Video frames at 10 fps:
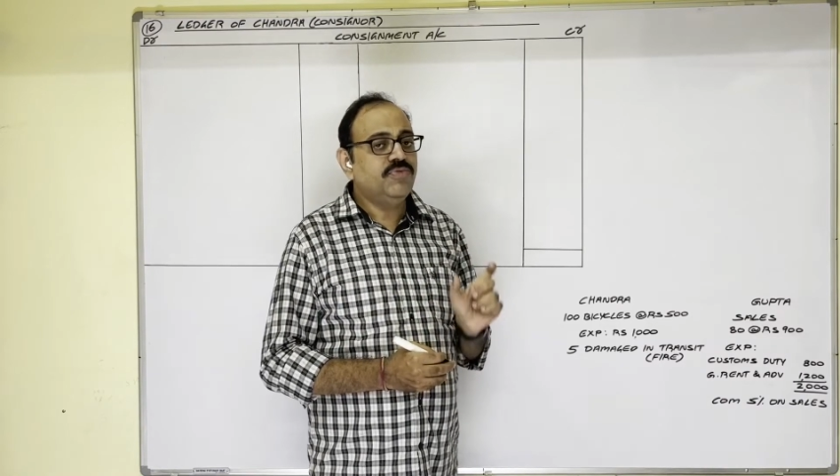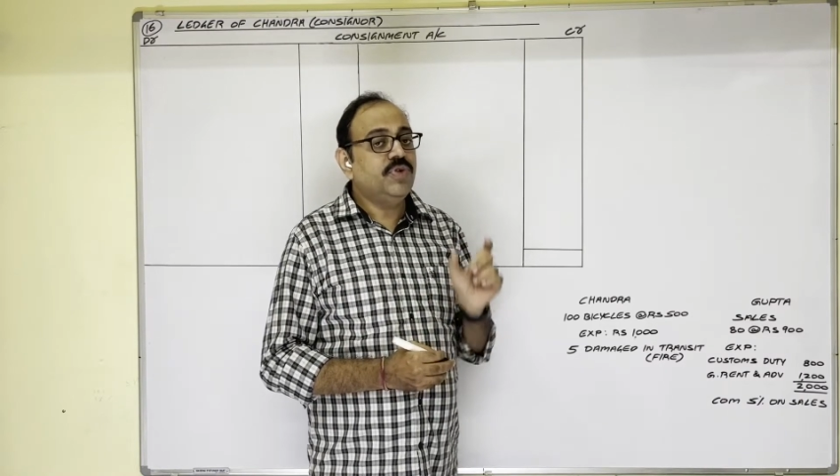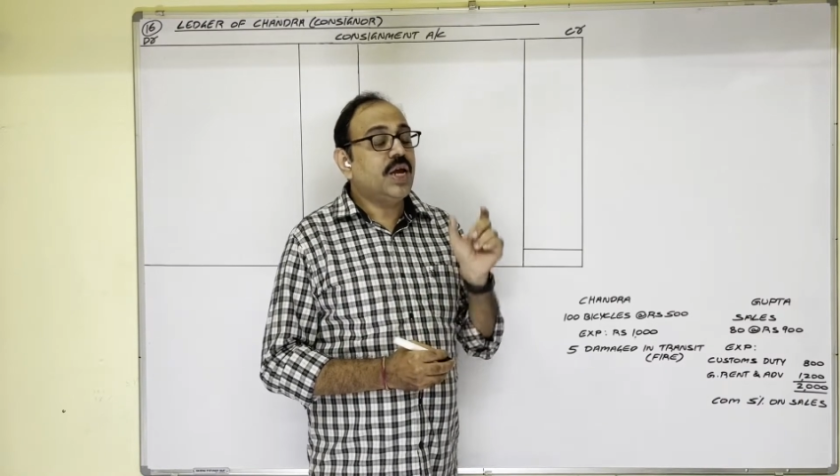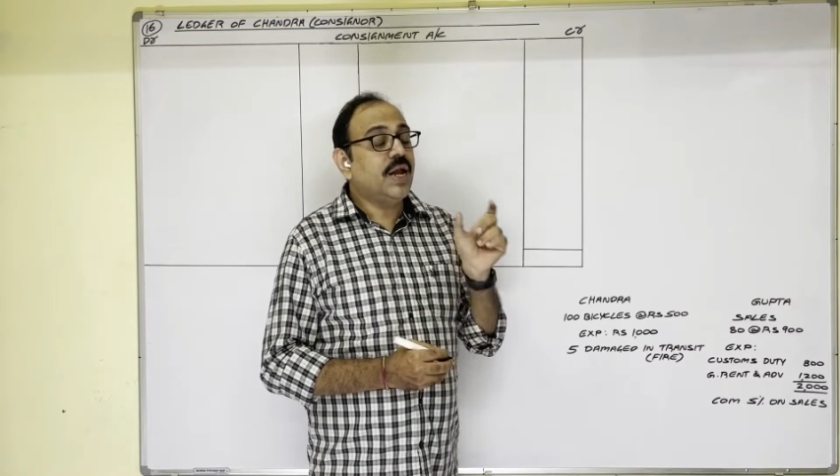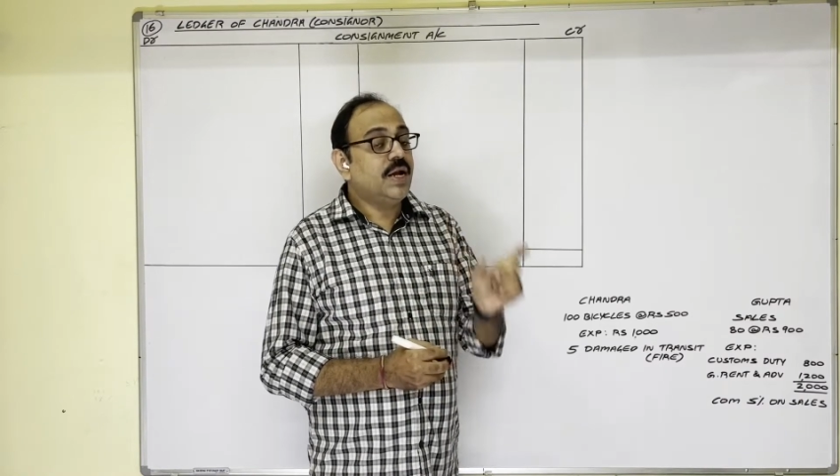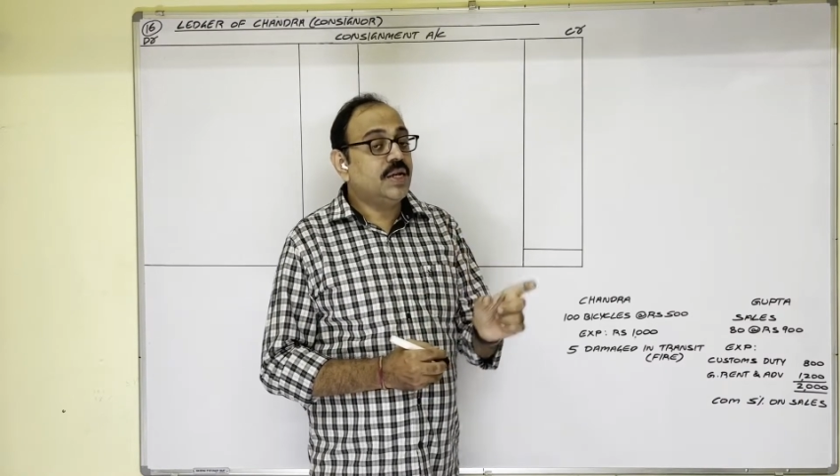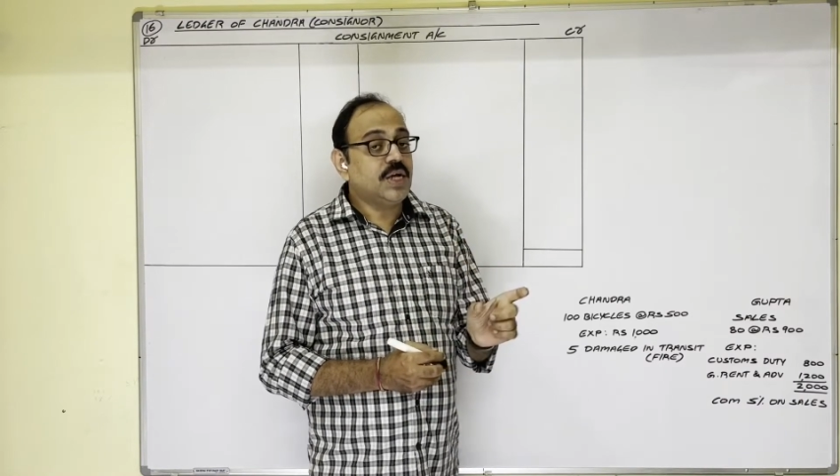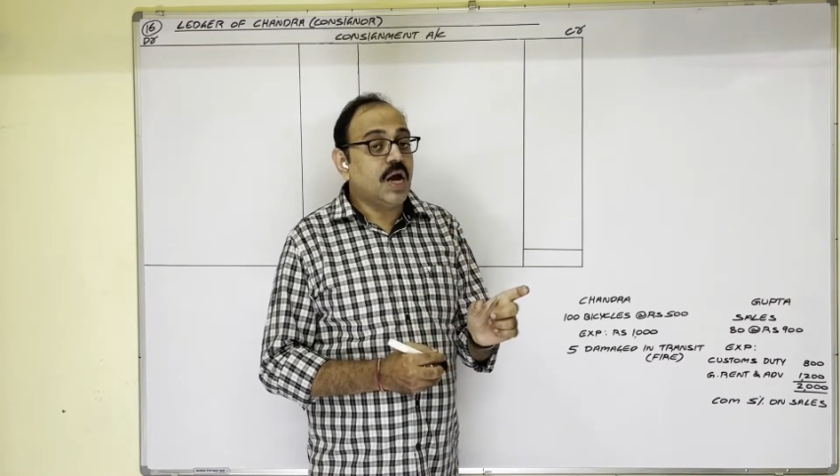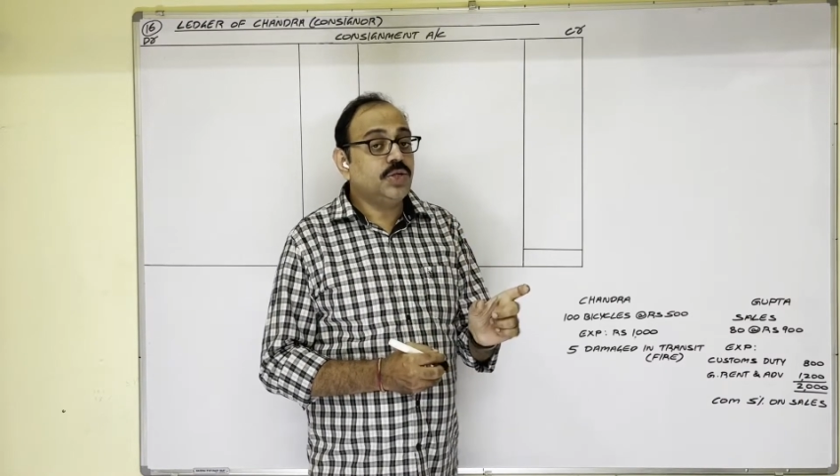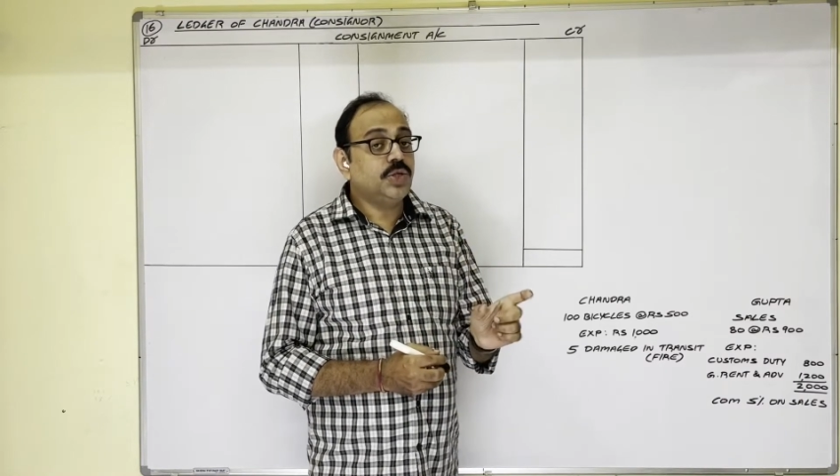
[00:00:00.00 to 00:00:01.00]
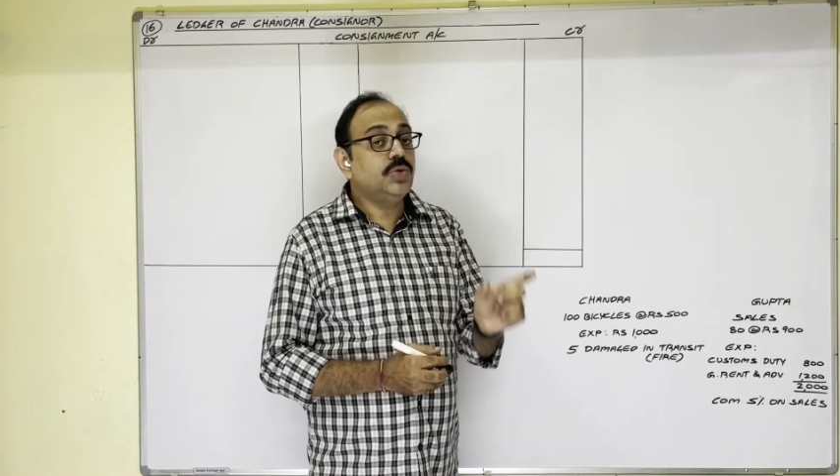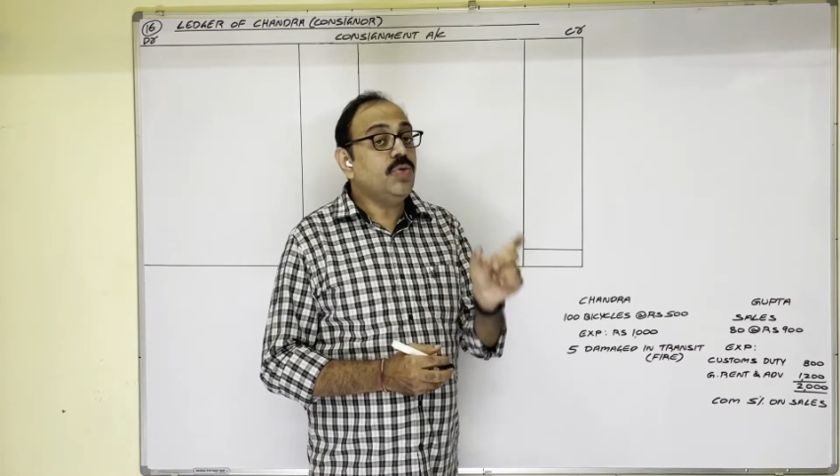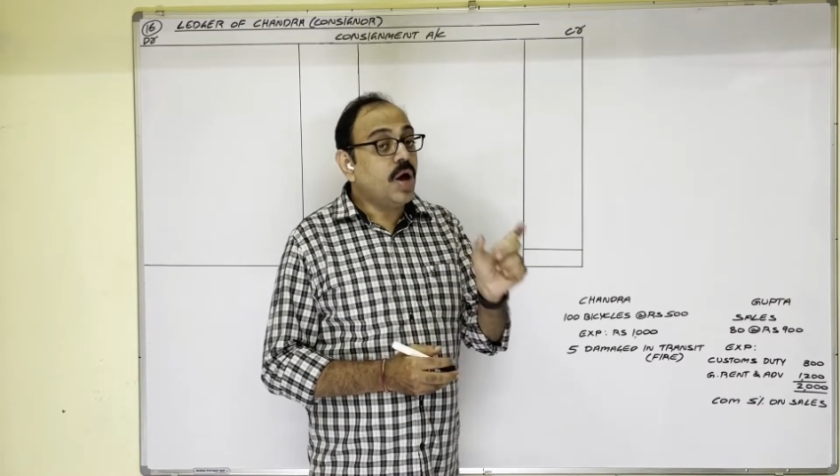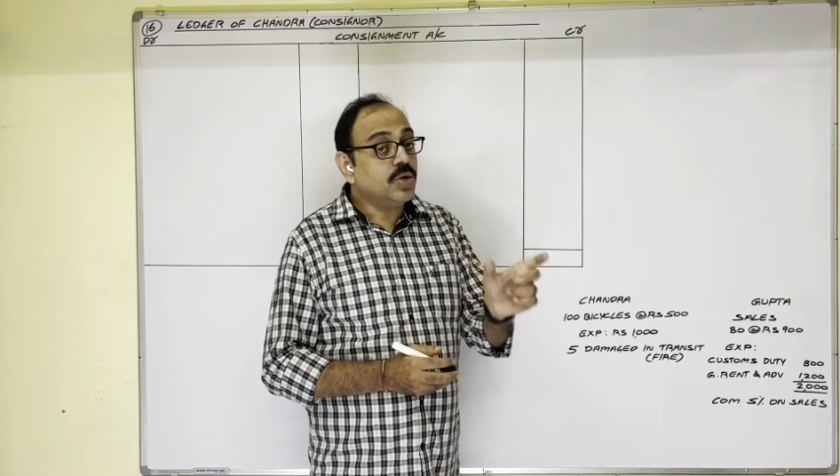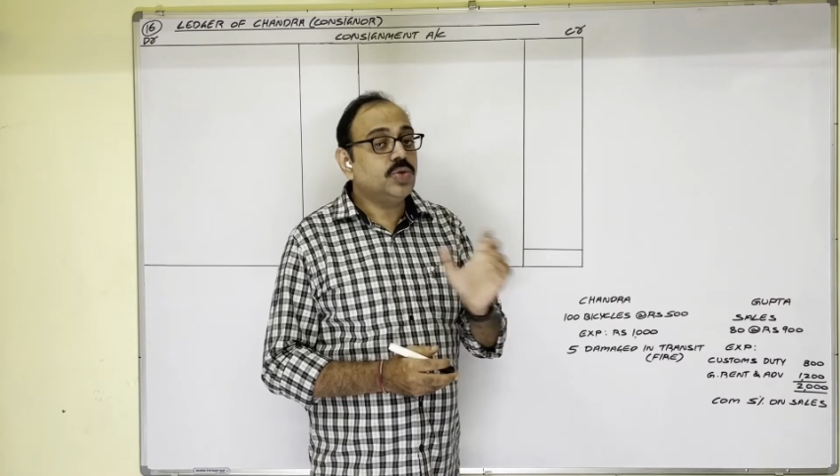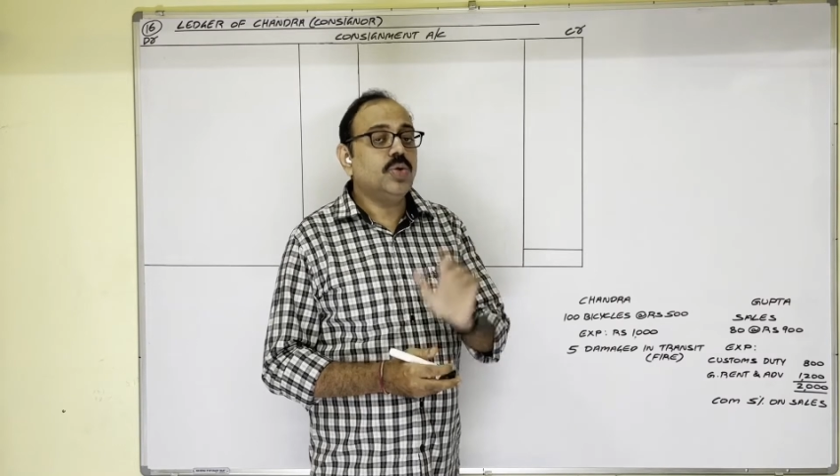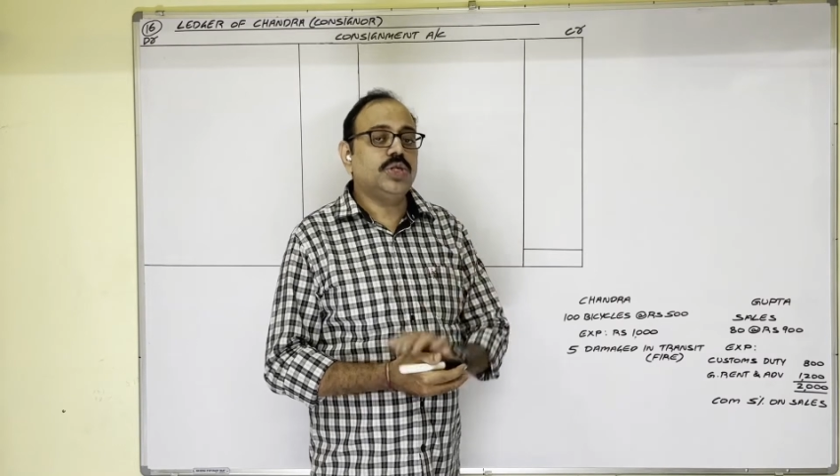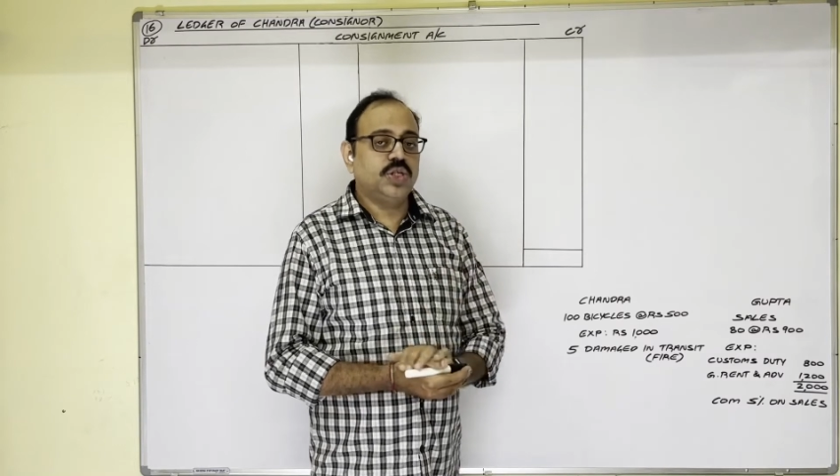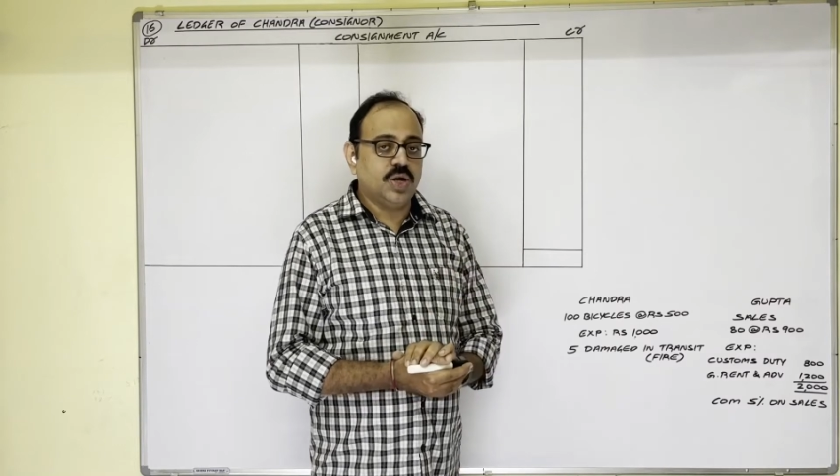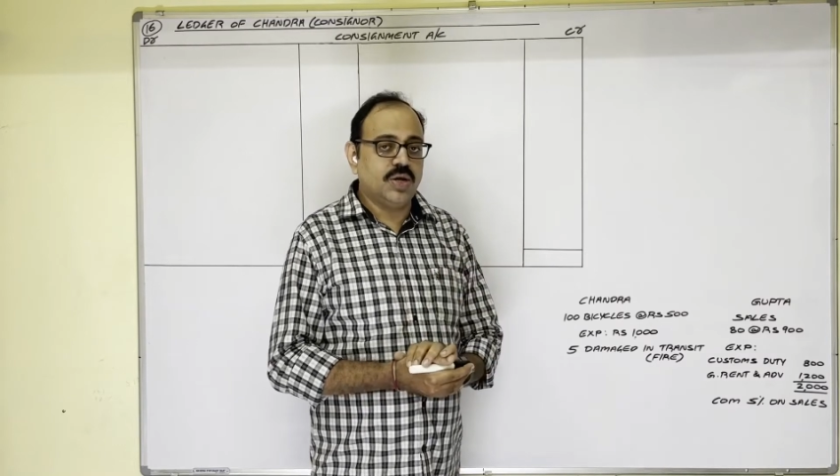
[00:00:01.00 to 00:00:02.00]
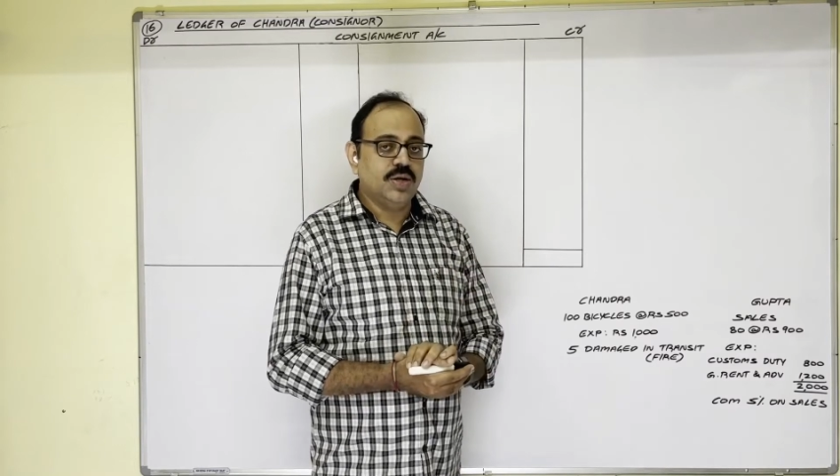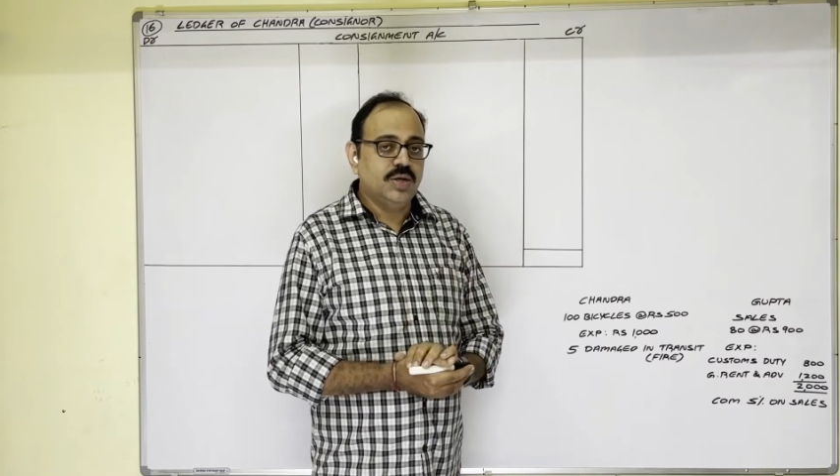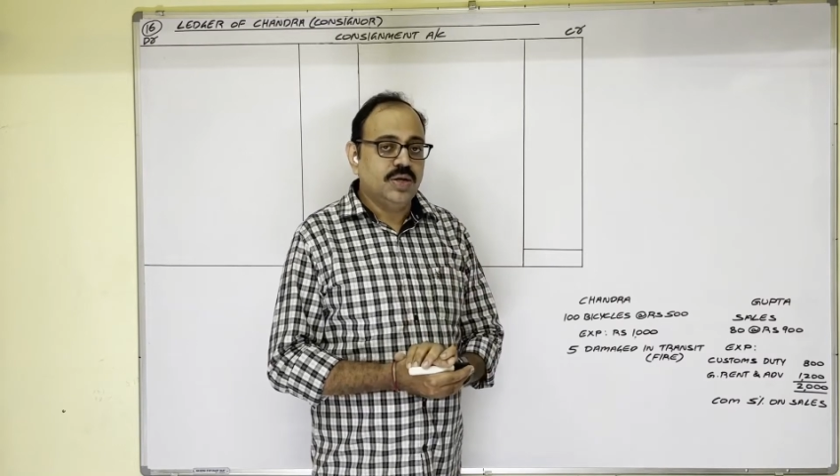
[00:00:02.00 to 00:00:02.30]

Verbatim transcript: we can charge to unsold stock.